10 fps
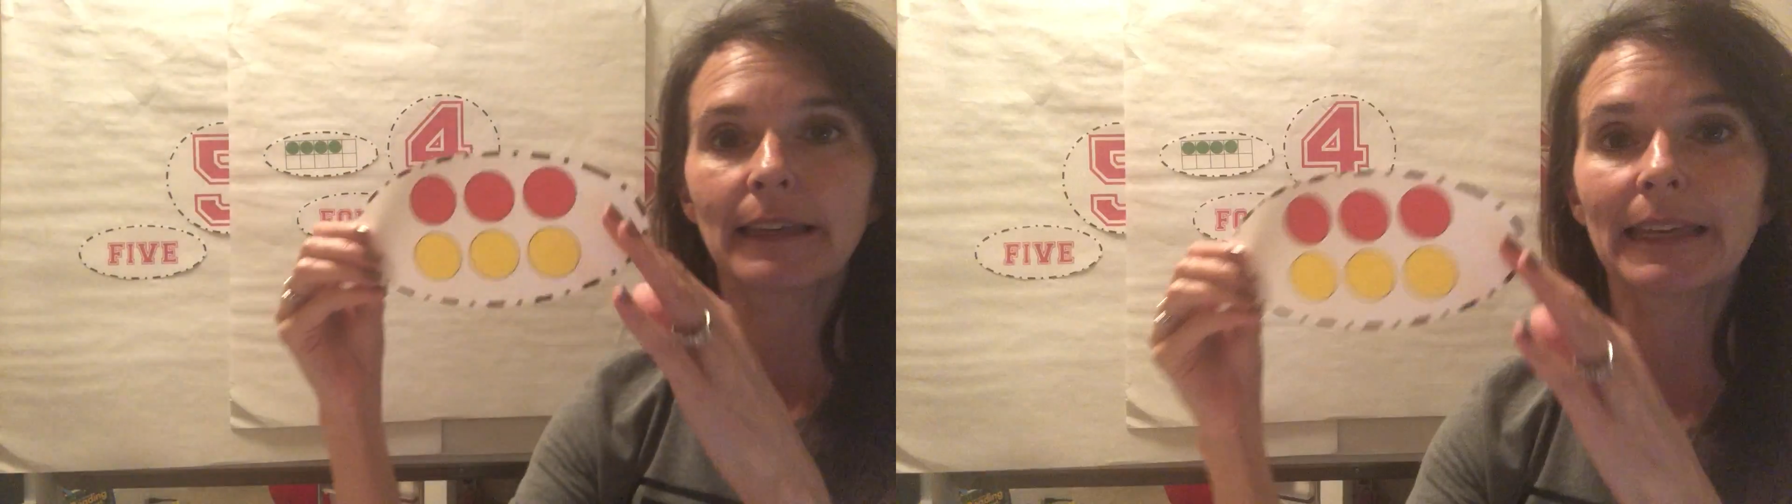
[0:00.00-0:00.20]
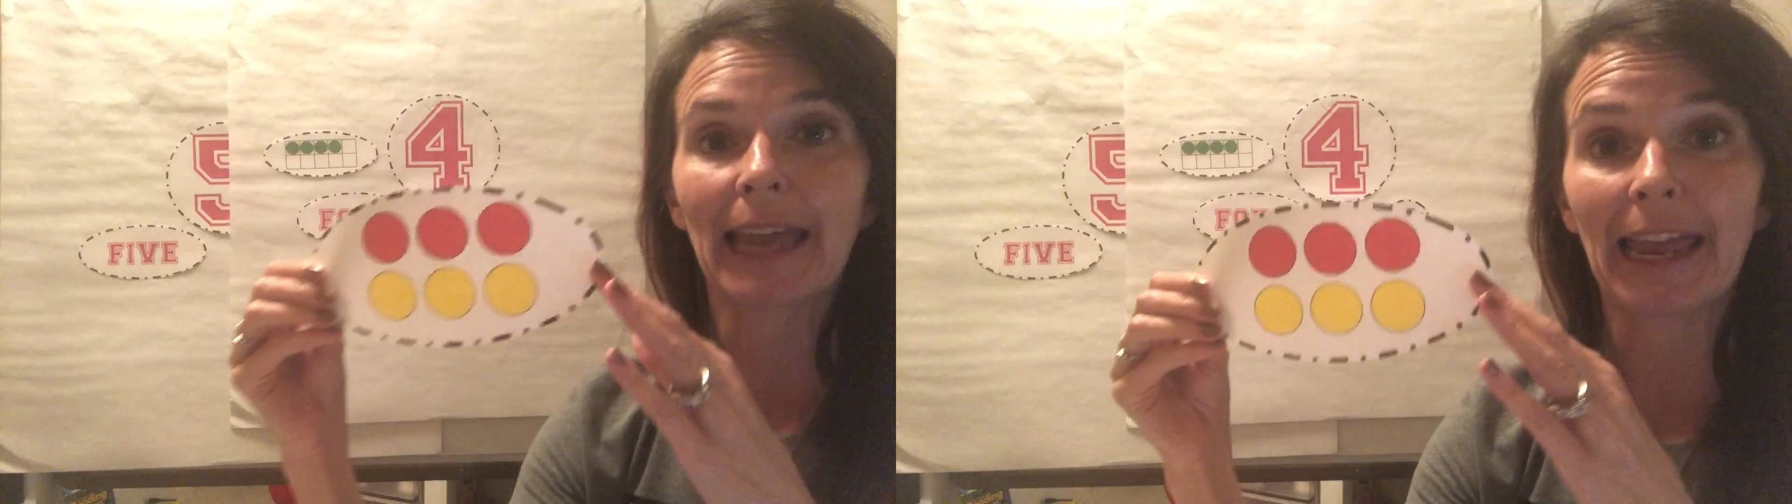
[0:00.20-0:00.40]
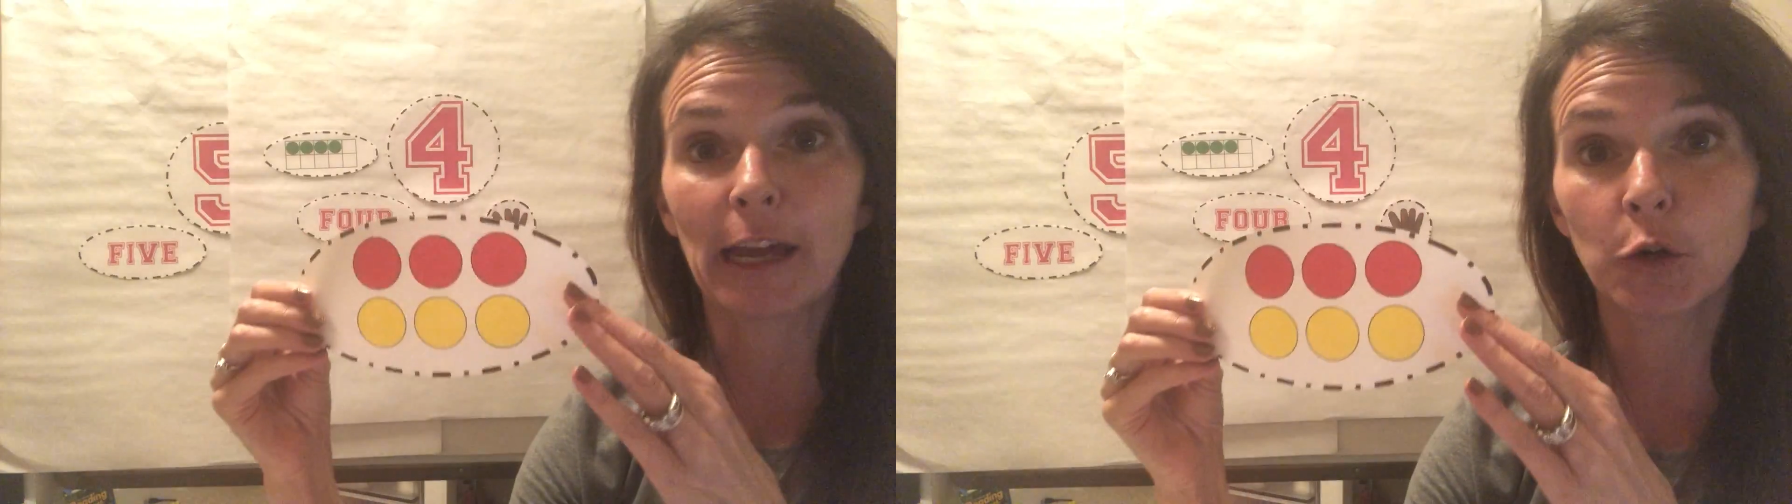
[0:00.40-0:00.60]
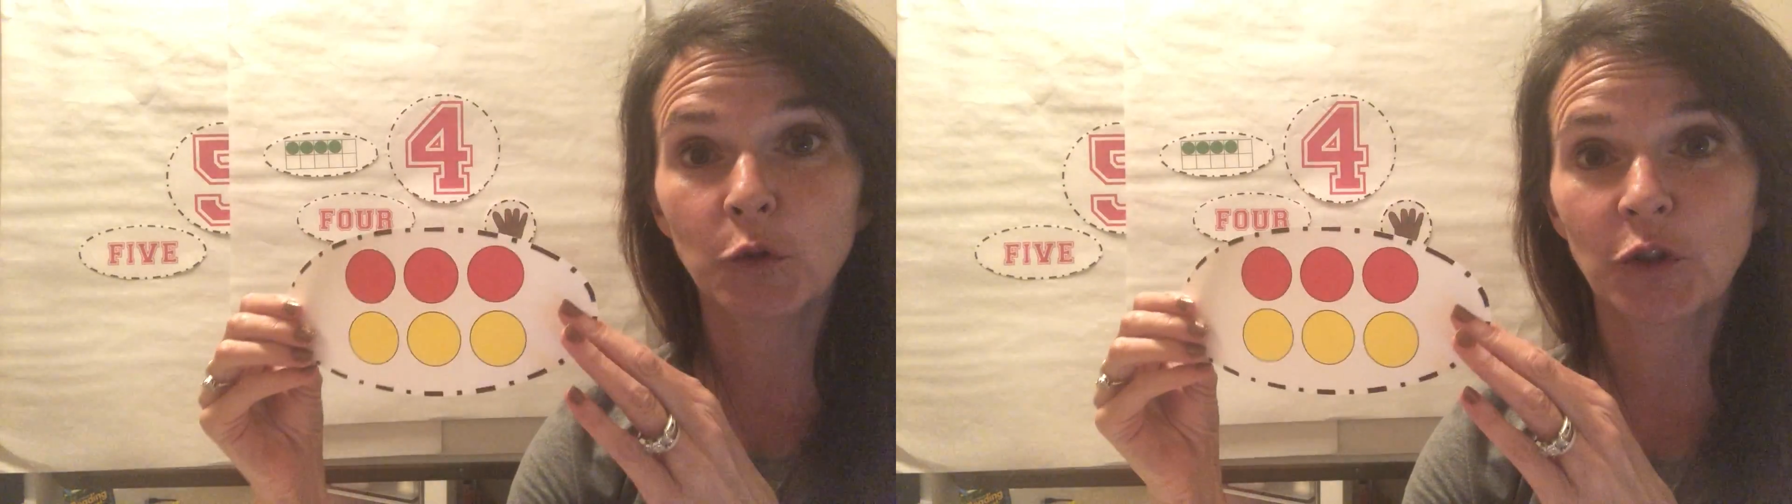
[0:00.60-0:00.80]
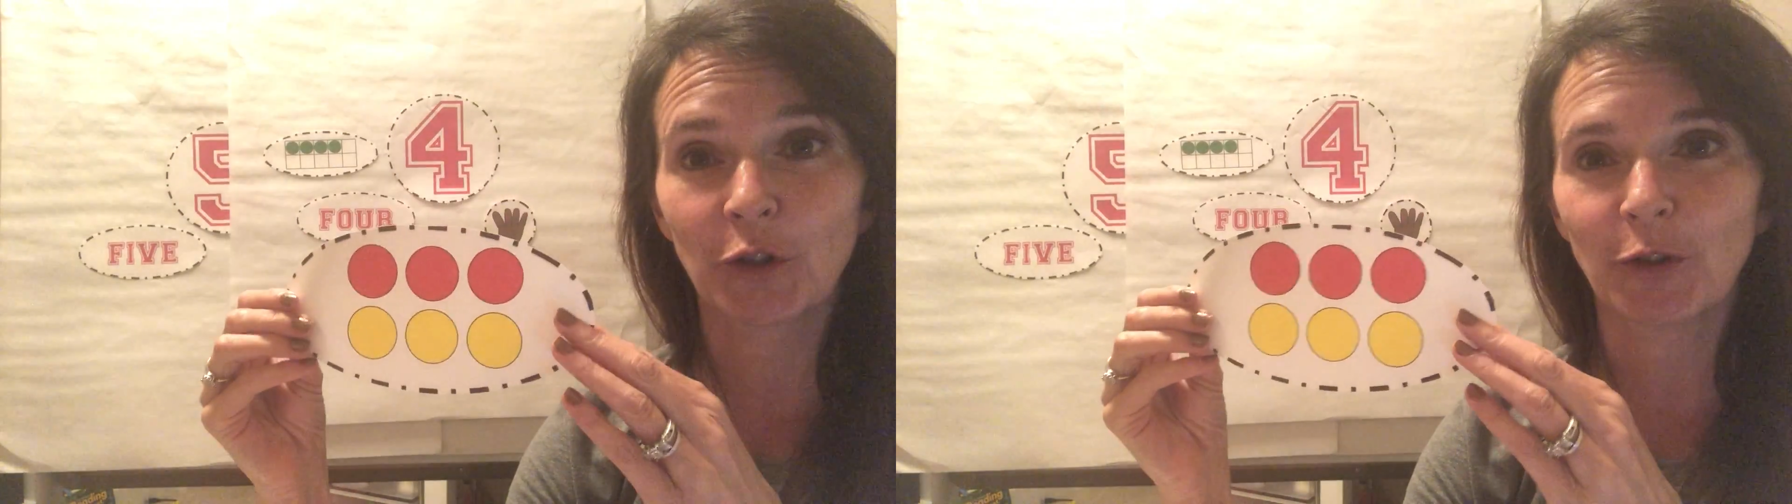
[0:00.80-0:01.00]

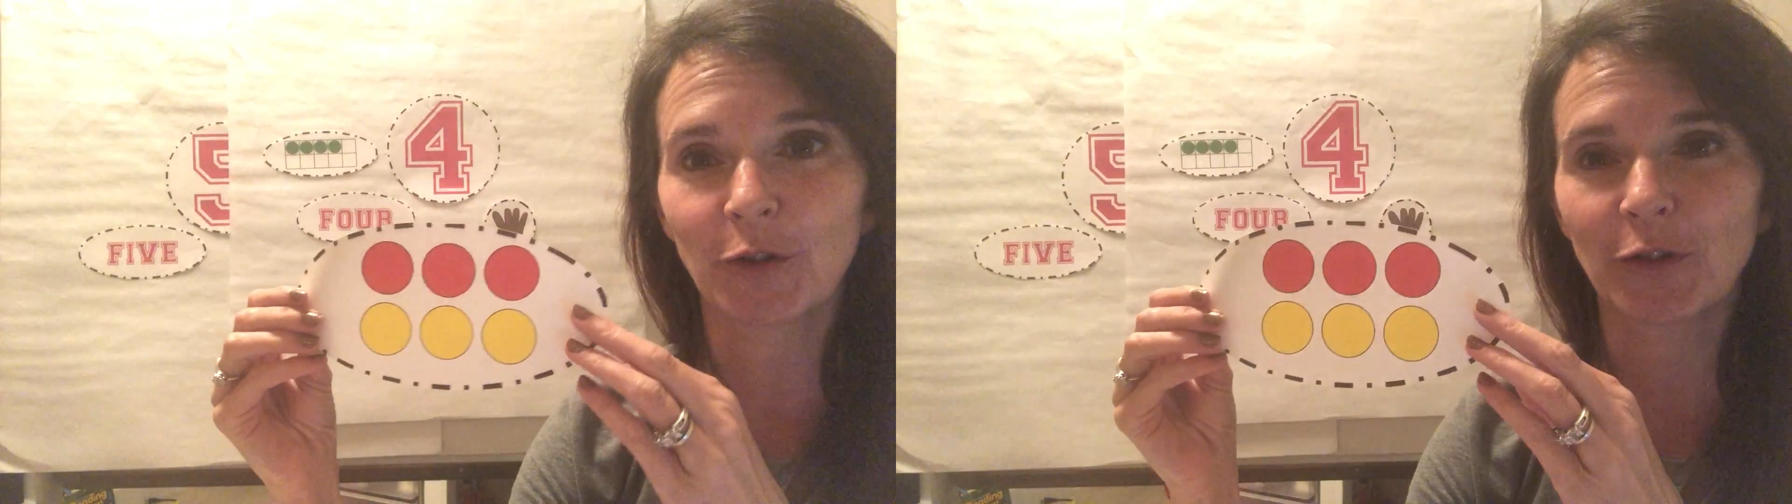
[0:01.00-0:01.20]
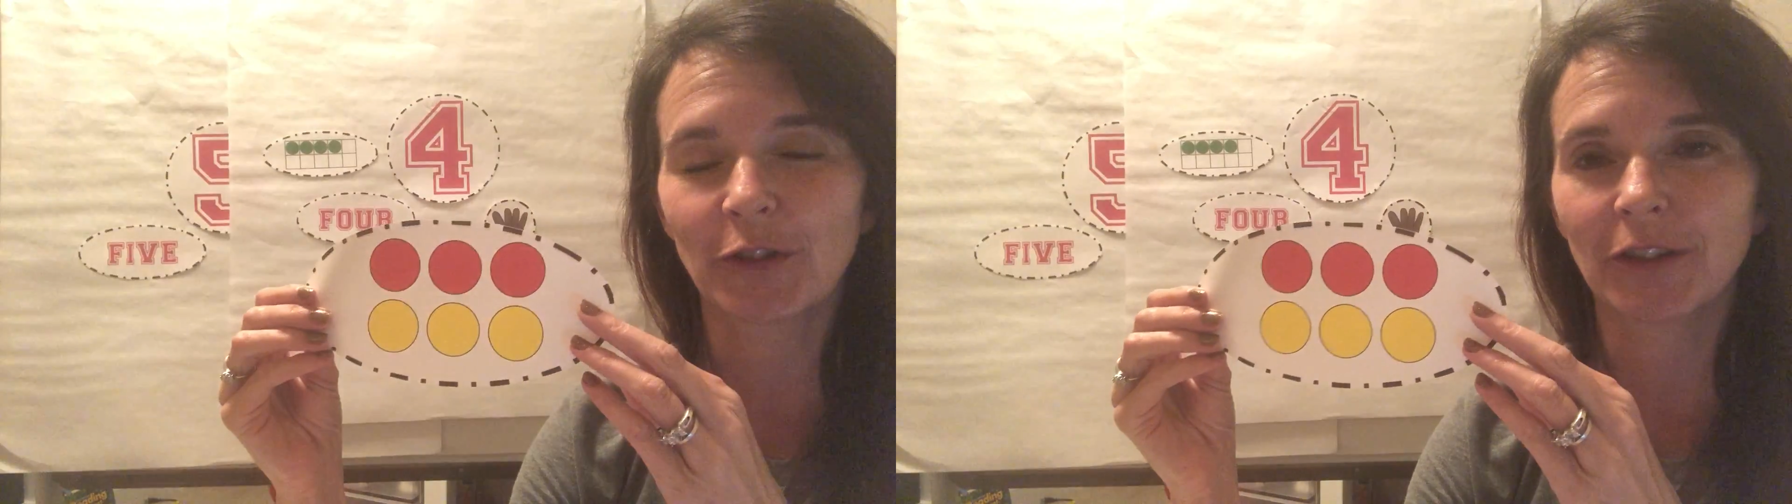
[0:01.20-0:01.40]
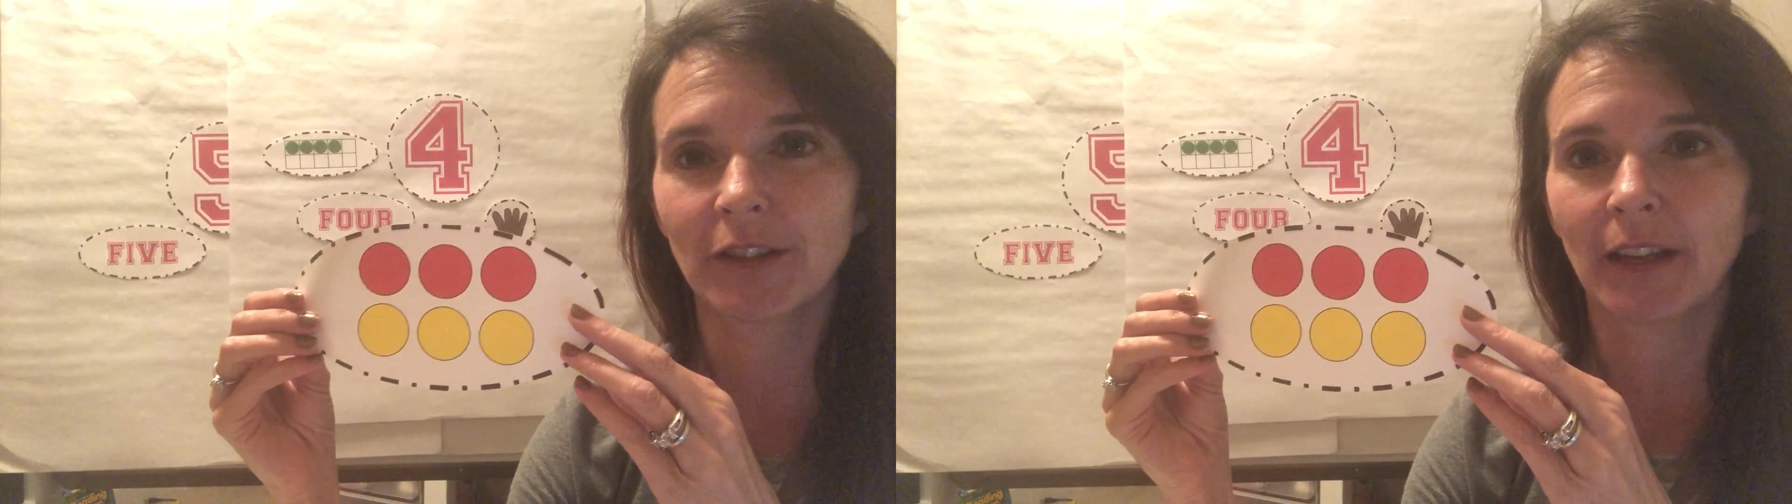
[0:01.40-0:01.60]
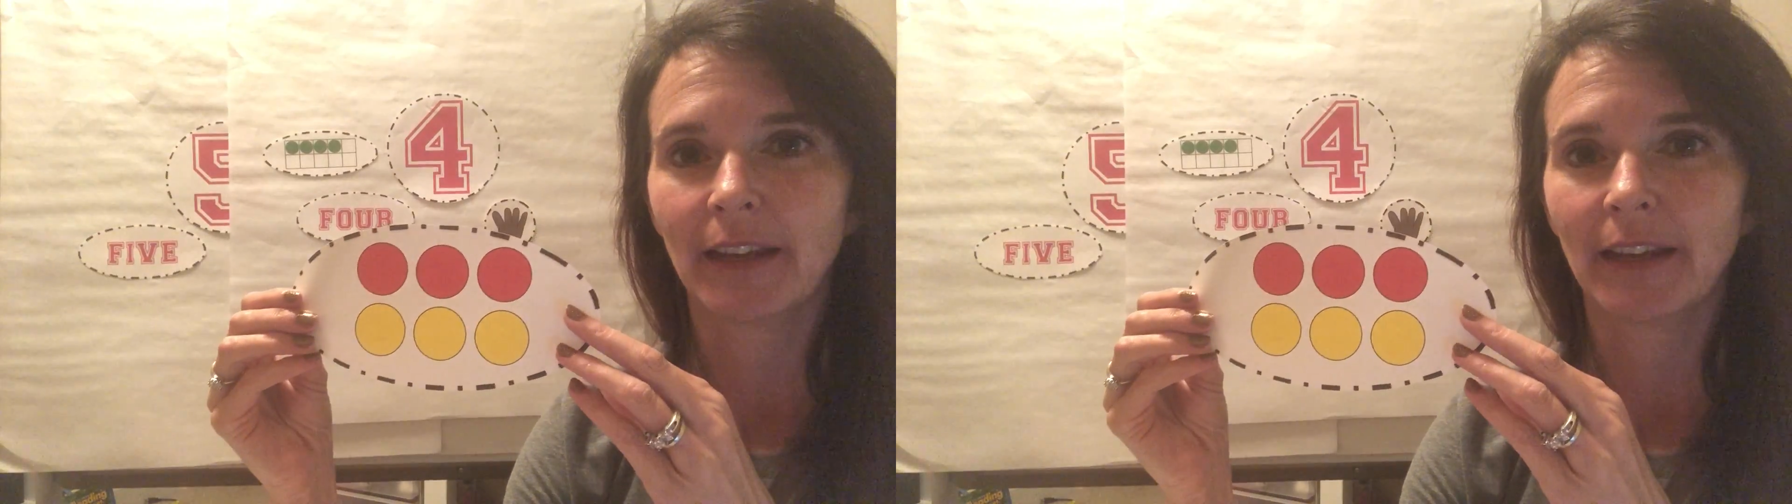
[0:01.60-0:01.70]
counters.